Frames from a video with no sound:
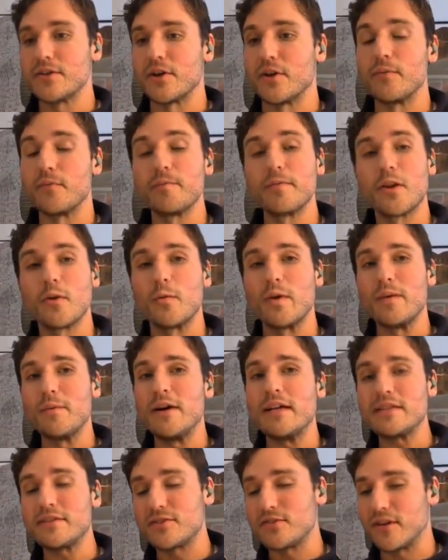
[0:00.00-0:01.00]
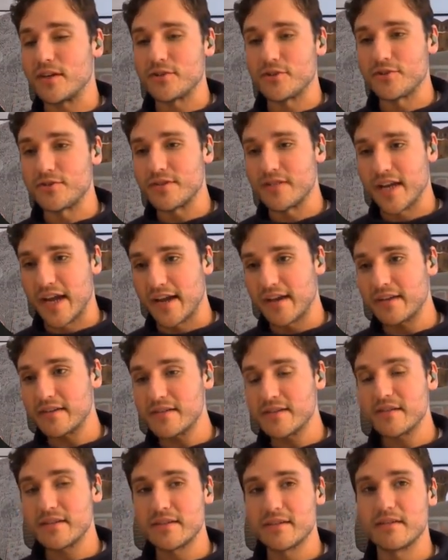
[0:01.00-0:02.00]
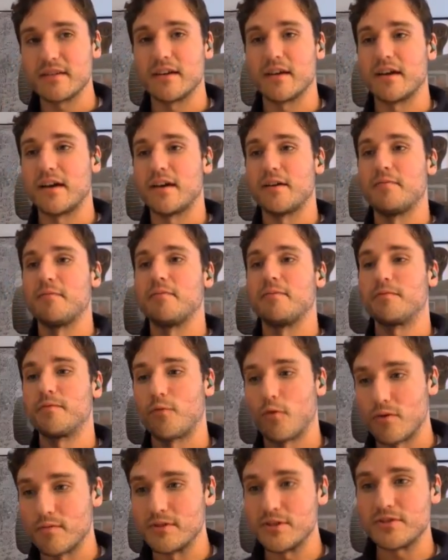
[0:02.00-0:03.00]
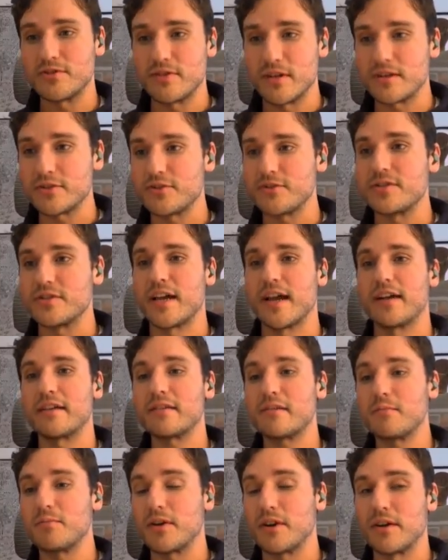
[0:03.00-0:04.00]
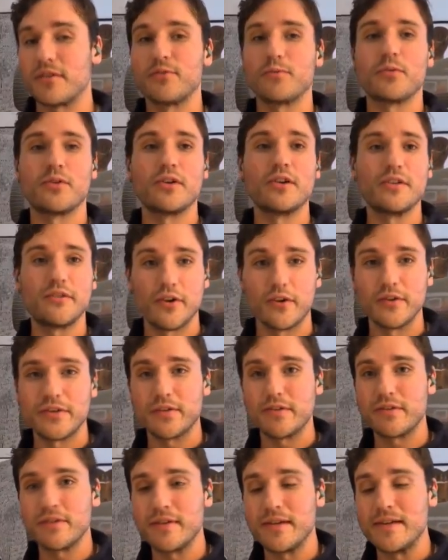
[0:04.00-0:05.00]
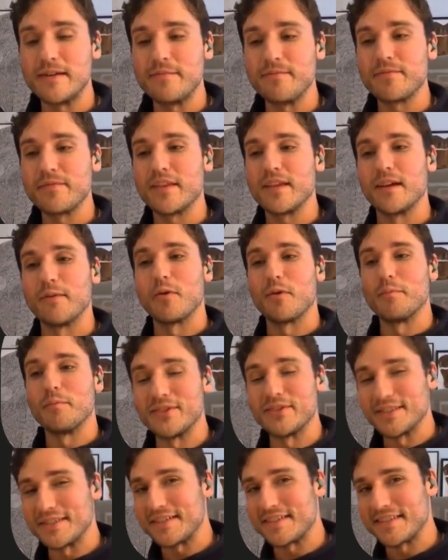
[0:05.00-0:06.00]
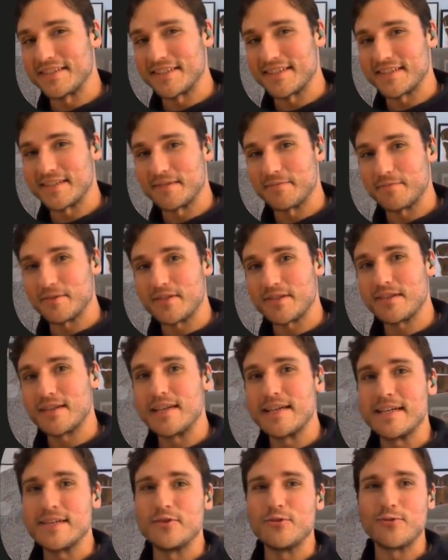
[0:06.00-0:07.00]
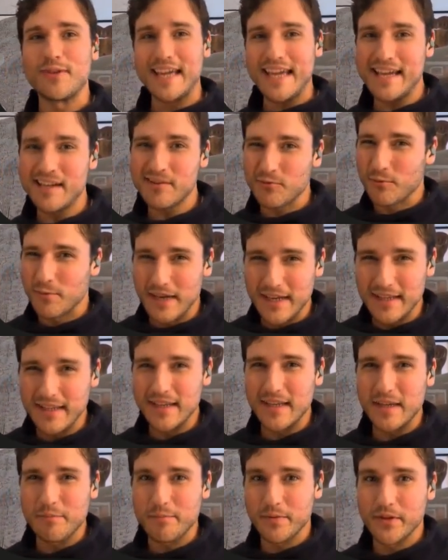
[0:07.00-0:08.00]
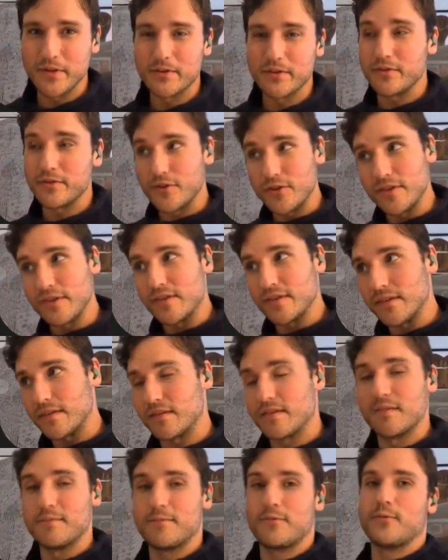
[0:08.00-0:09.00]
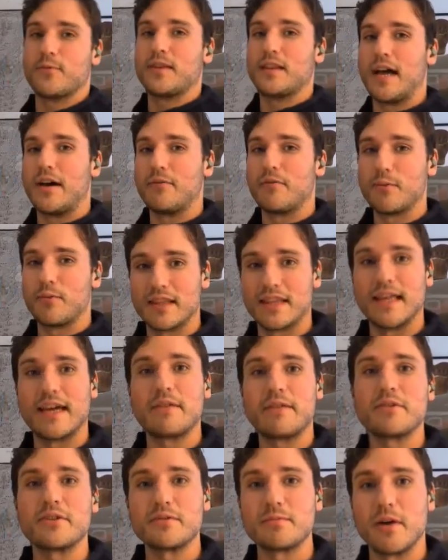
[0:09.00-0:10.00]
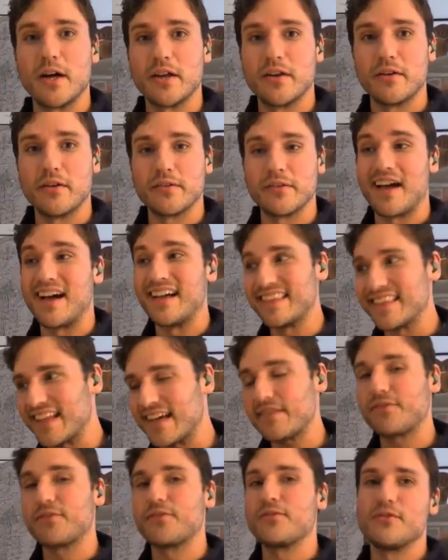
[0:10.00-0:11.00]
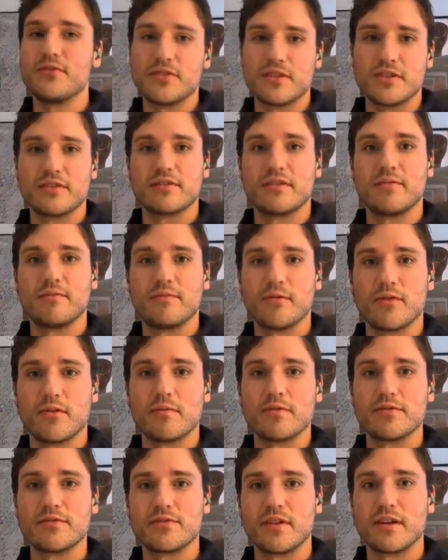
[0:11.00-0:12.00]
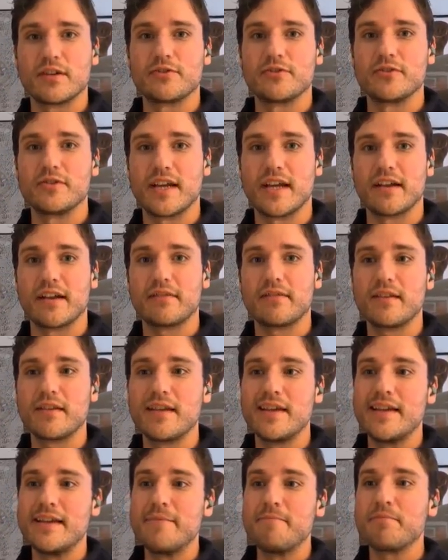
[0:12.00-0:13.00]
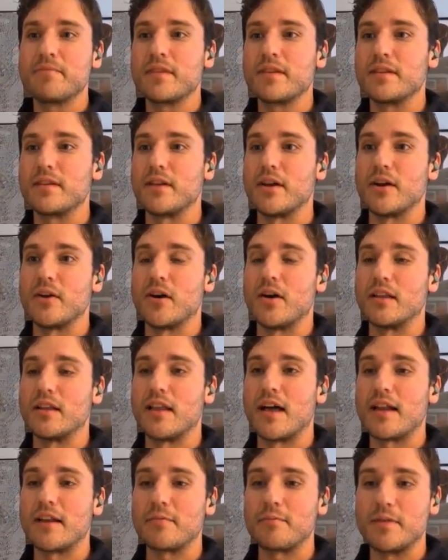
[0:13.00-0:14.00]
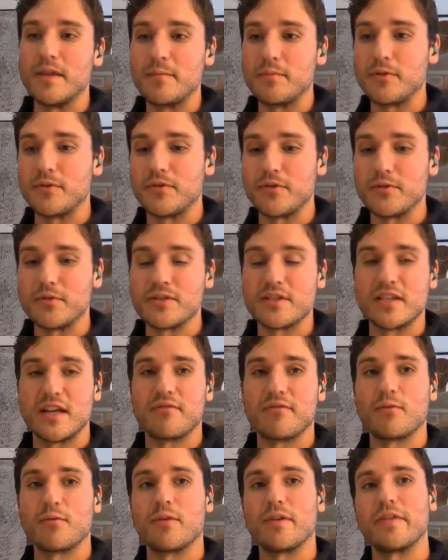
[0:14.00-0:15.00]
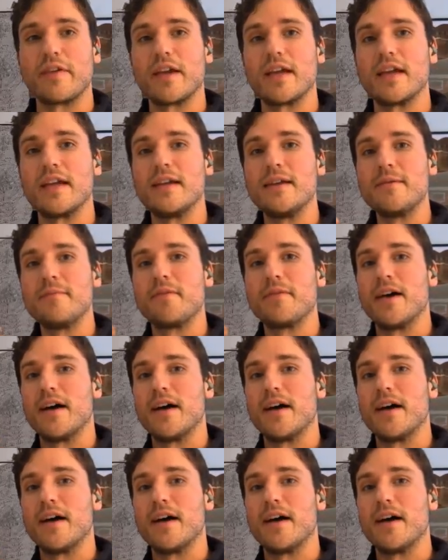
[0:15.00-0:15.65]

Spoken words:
So we want structured text, formal structured text, because we're adults and we're building systems. You can't really build good systems with language models unless you're using some form of structured text. A lot of people do stuff where they